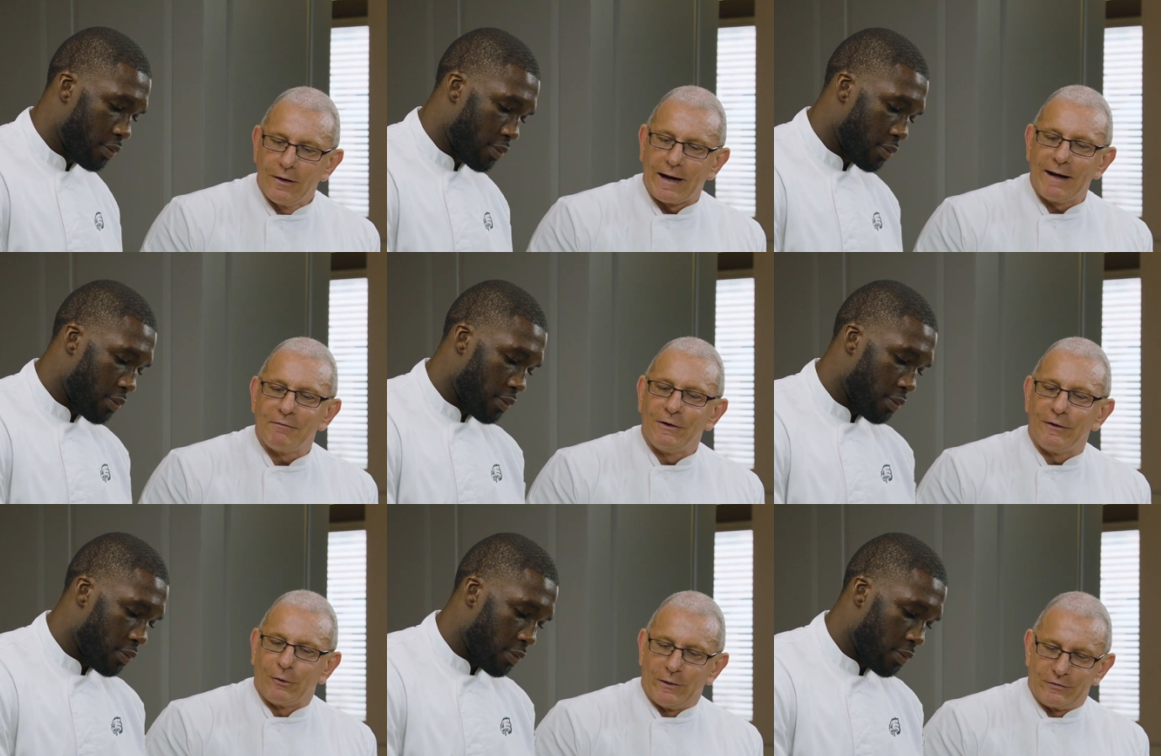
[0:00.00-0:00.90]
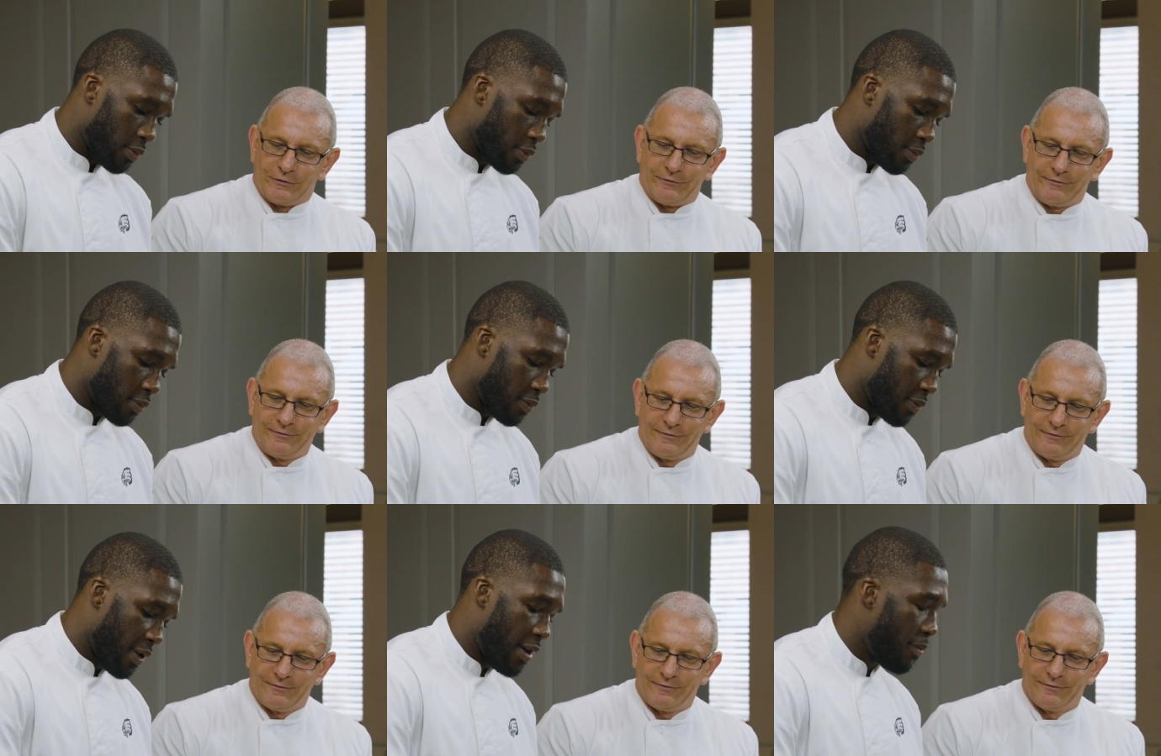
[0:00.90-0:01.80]
Speaker 1: I have another question.
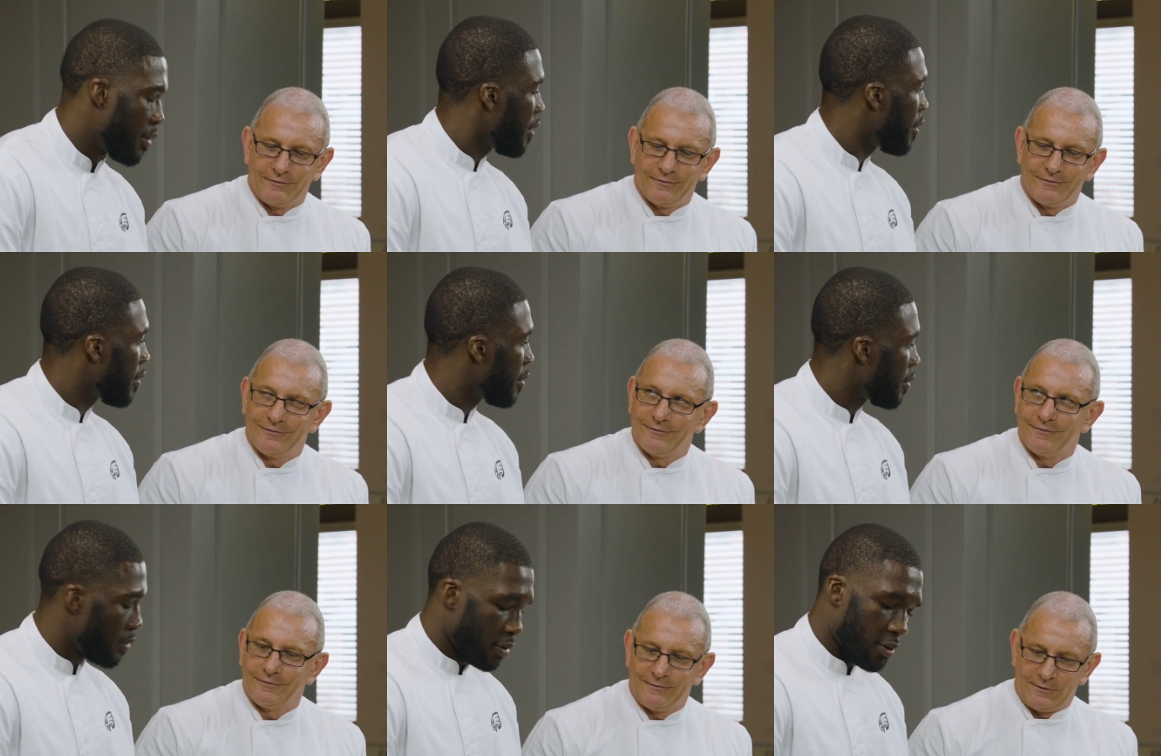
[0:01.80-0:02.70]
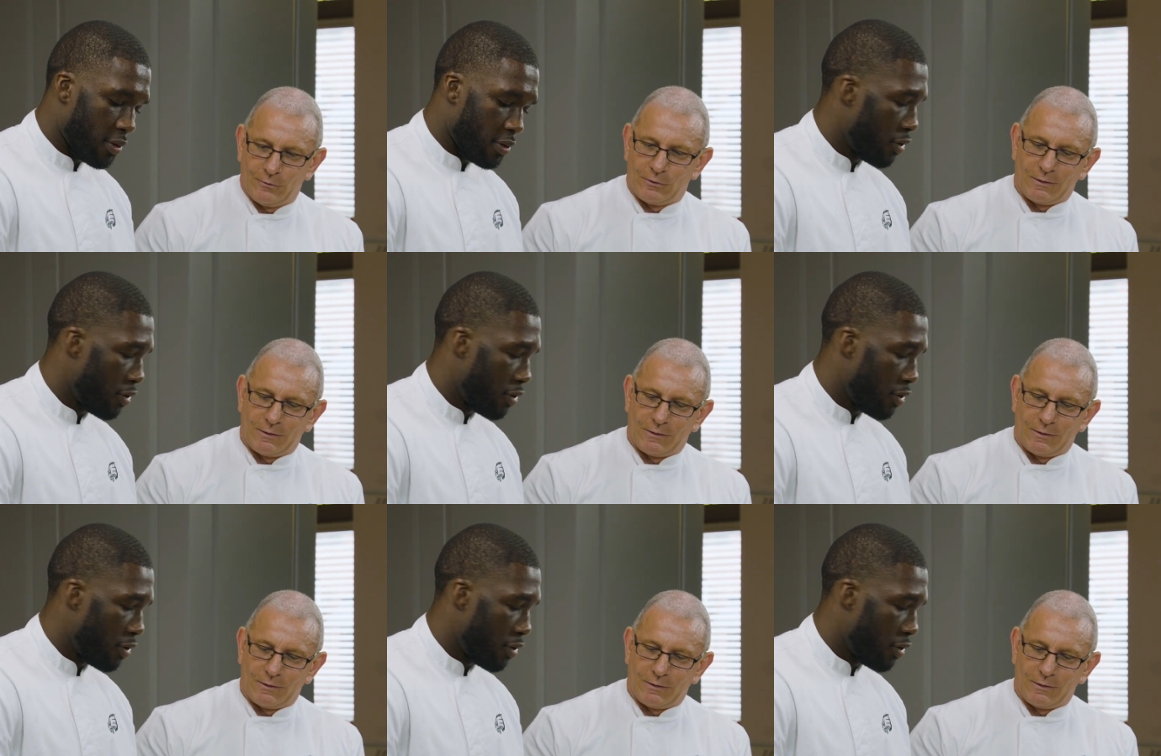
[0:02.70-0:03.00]
Hit me. You want to